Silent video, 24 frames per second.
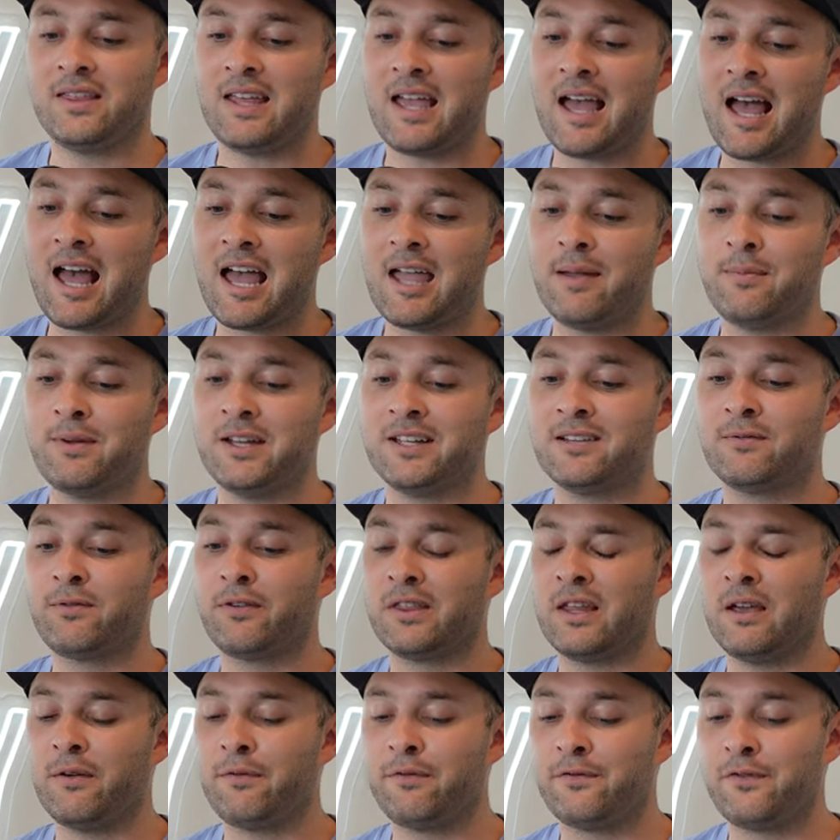They're aiming for
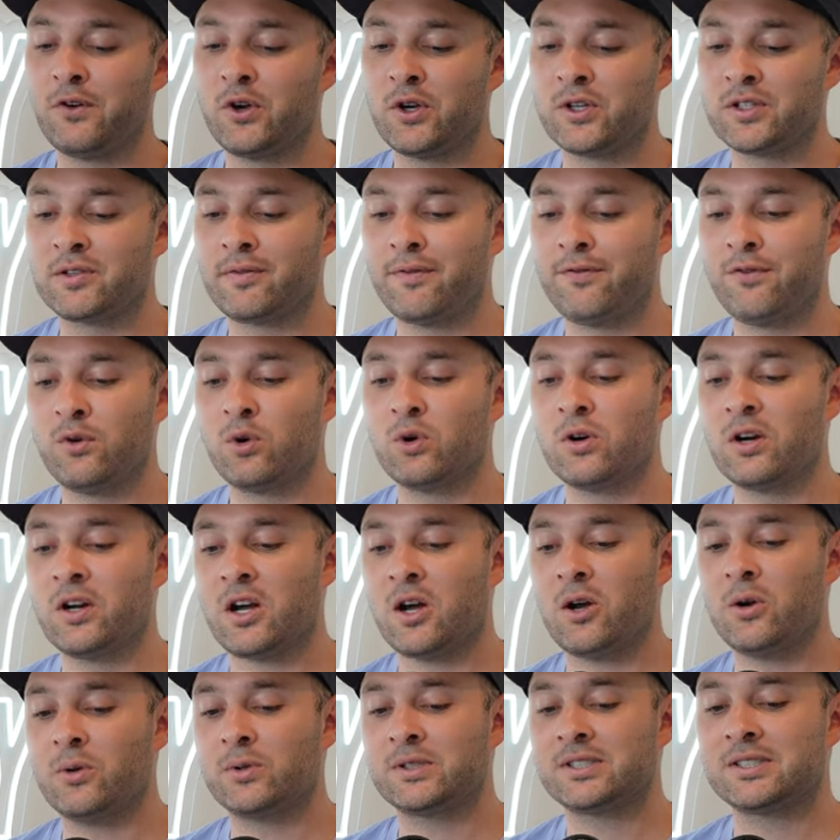their first
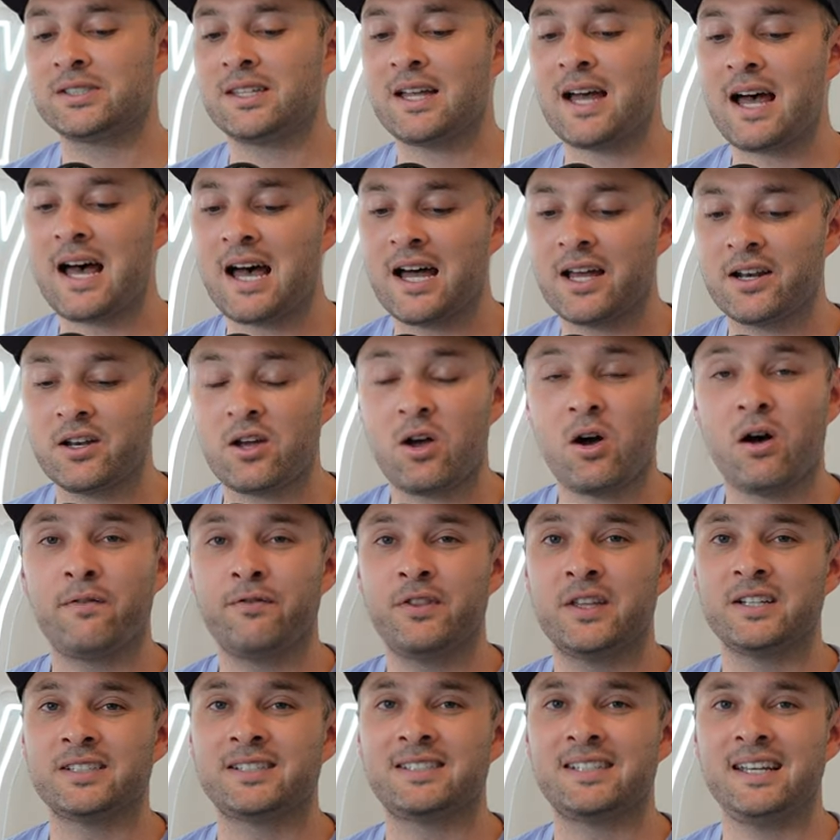4-0 start
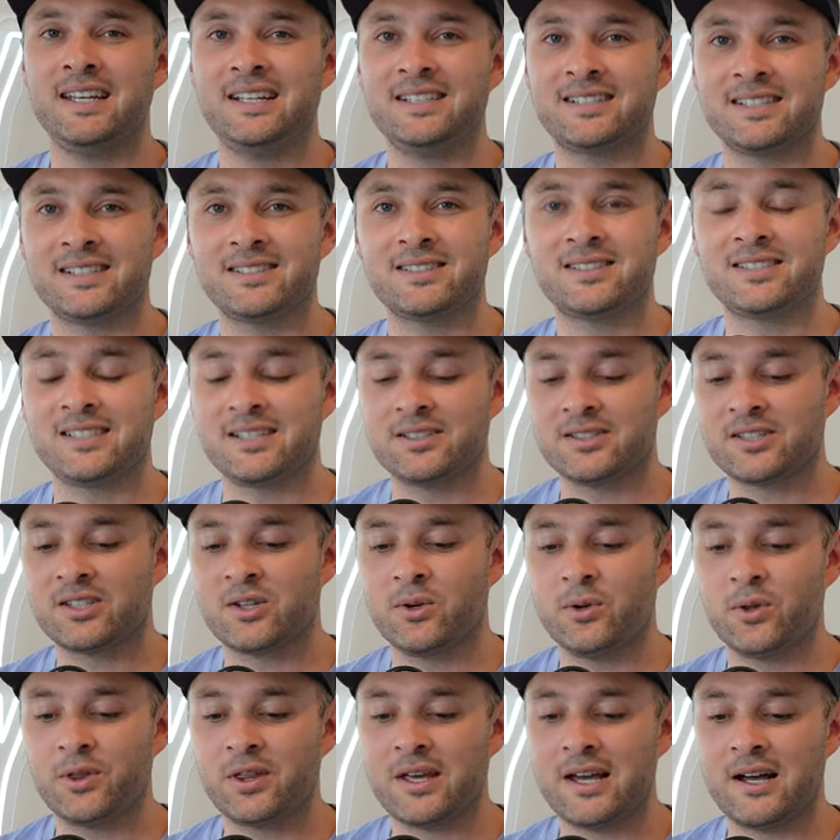of the season since
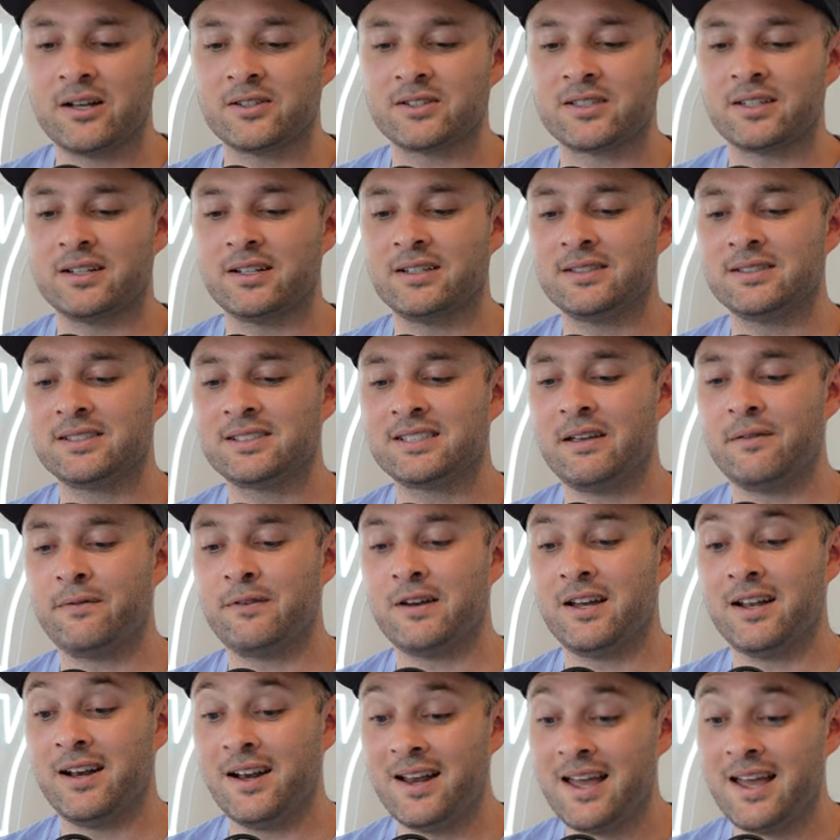2007.